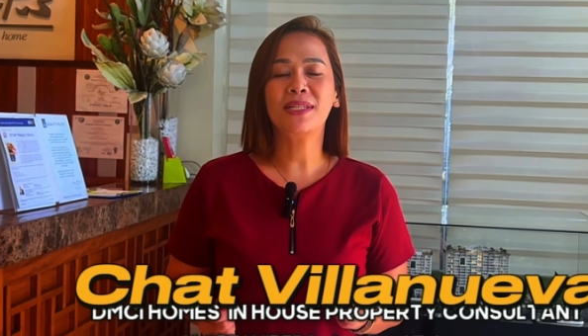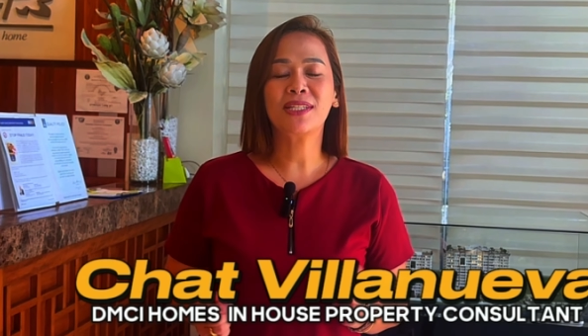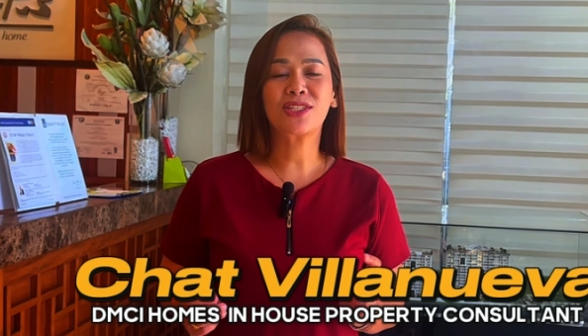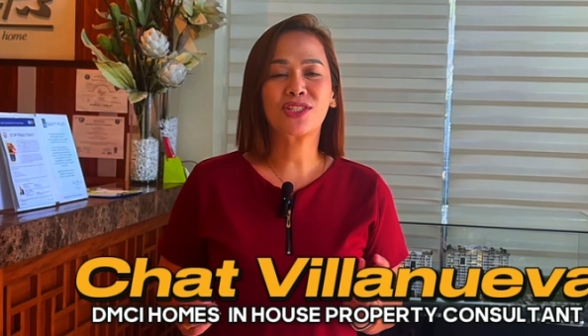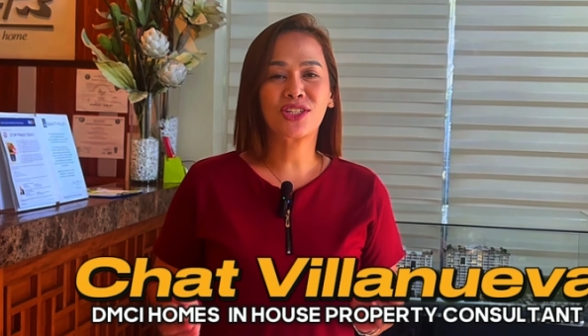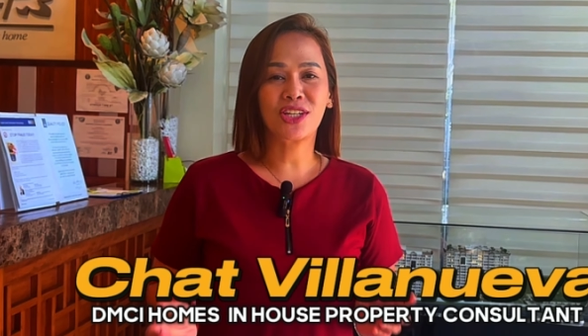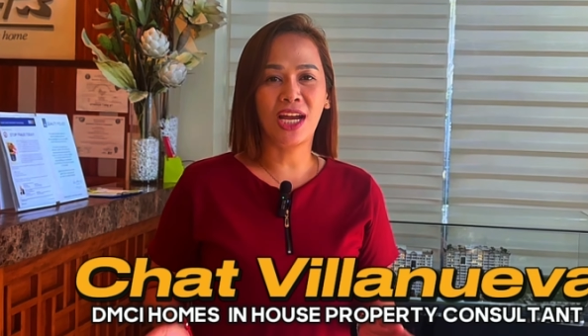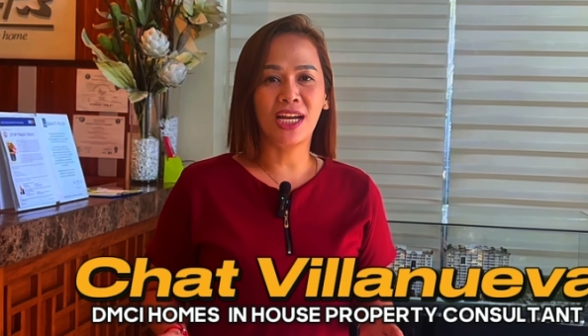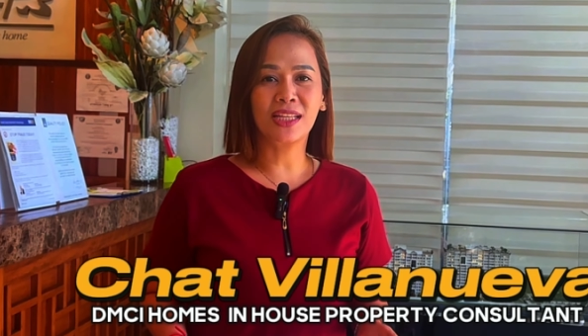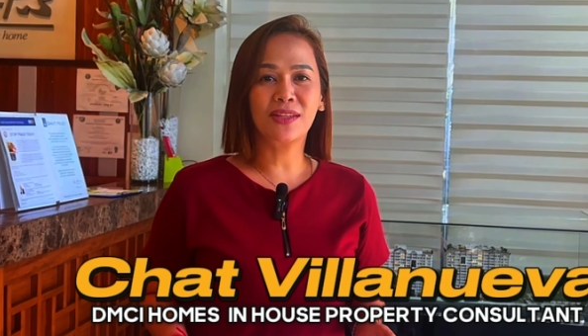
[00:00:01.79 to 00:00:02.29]

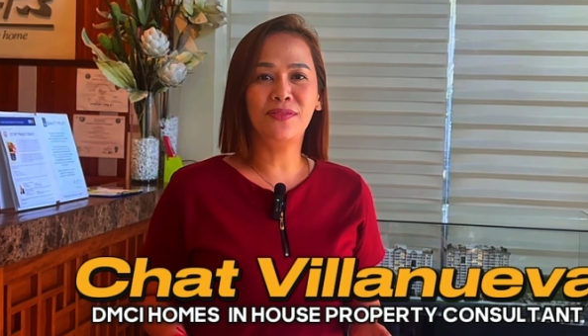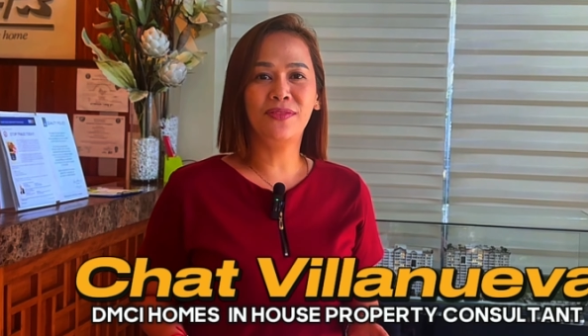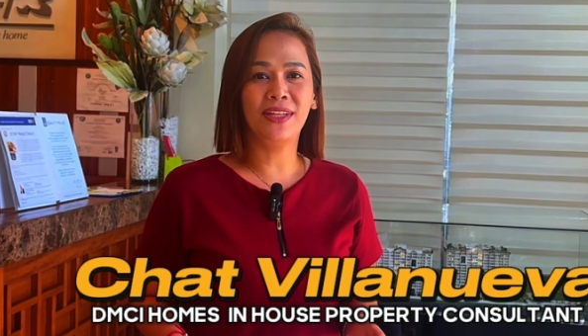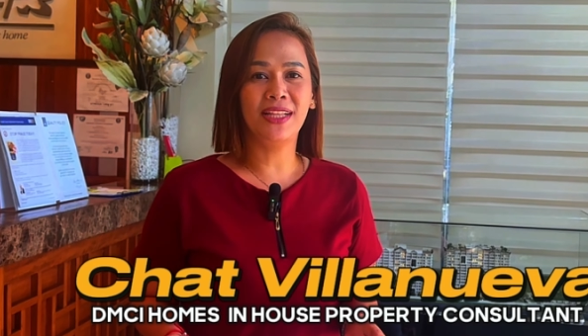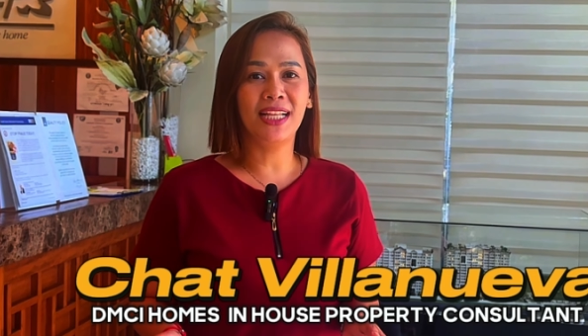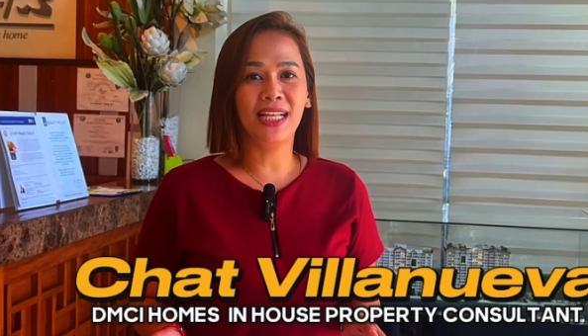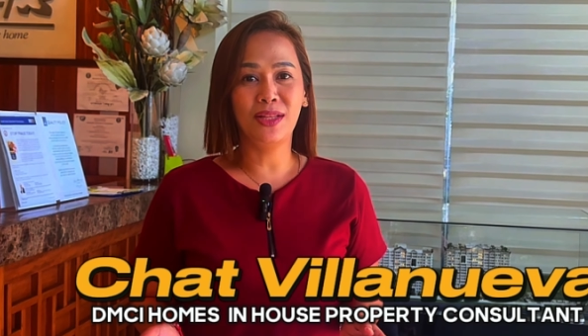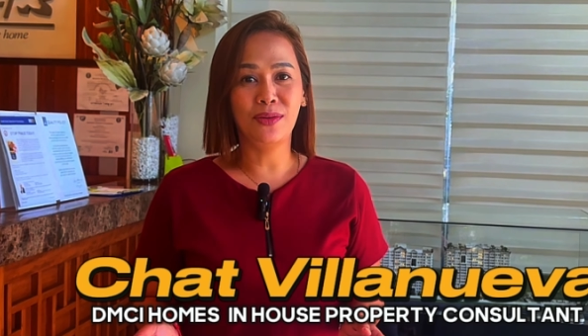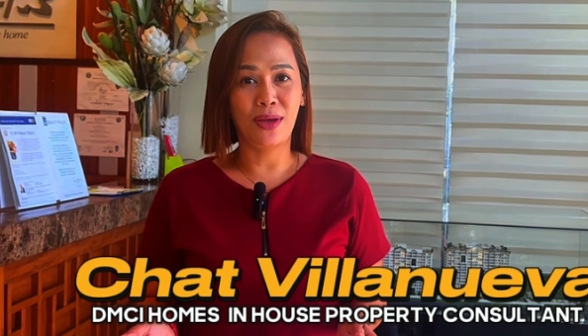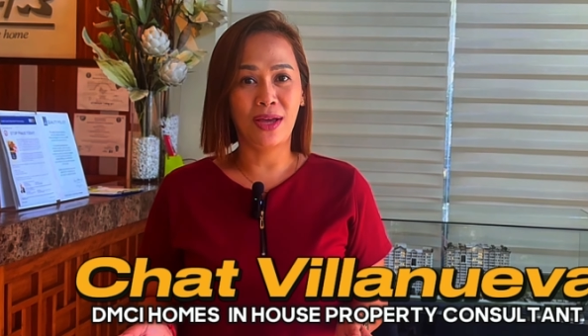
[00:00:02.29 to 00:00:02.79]
is Chat
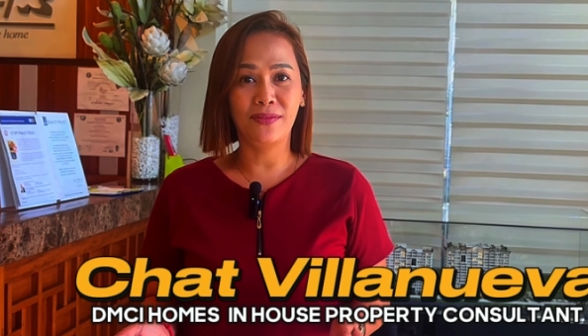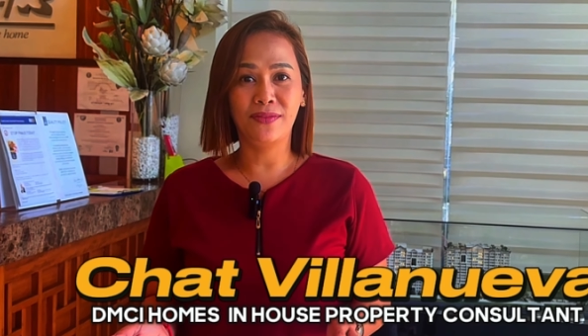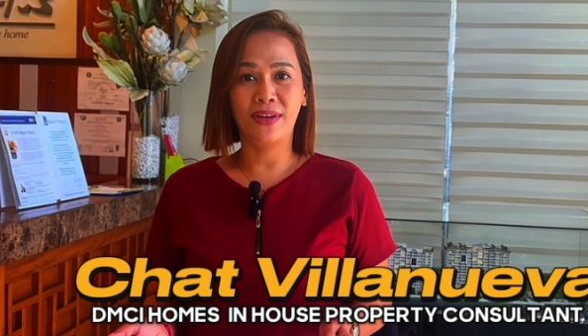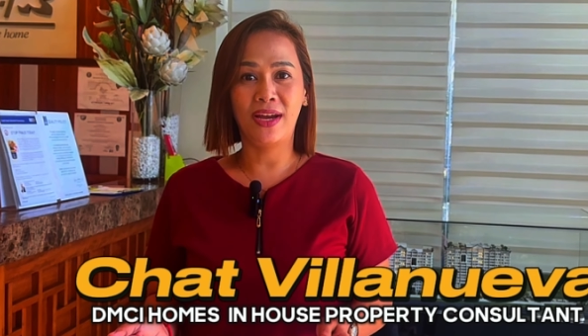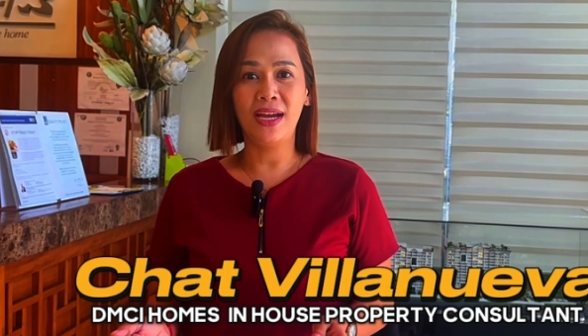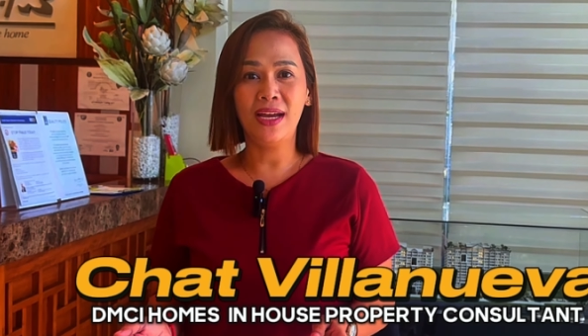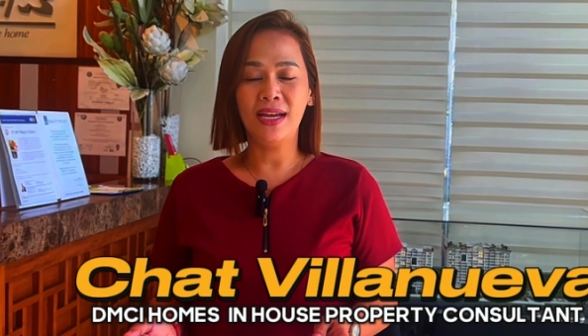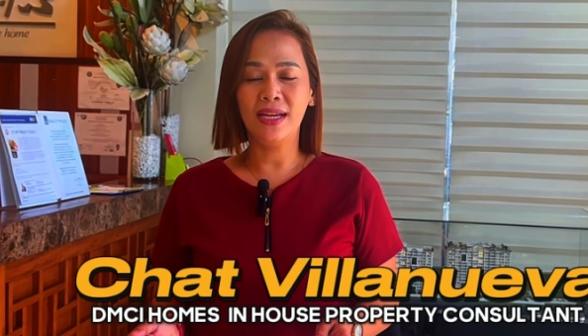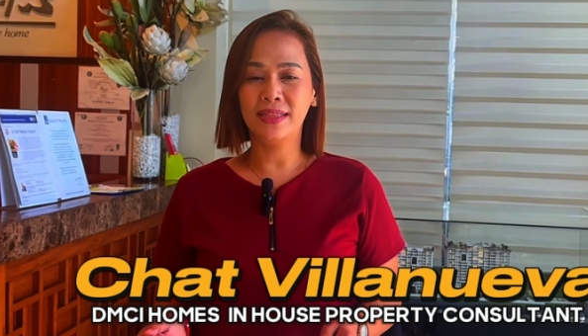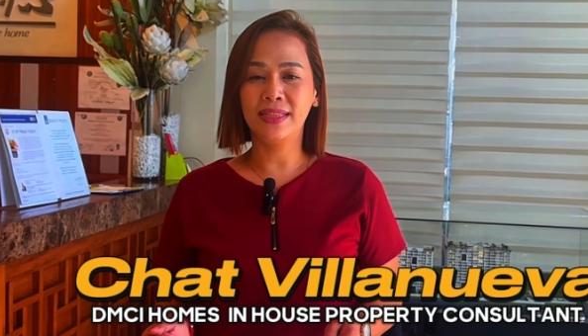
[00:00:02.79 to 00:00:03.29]

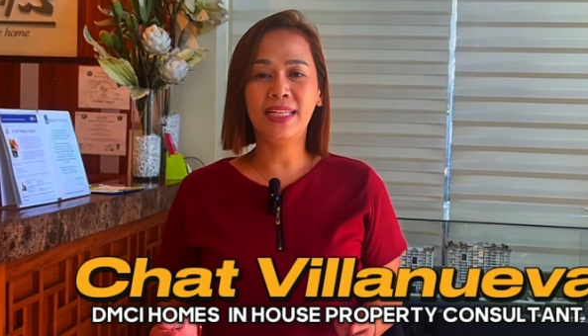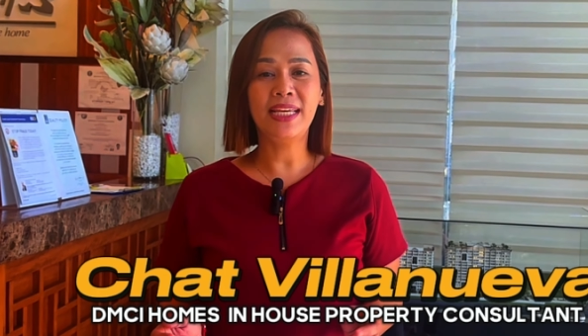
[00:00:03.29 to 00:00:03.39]
Villanueva,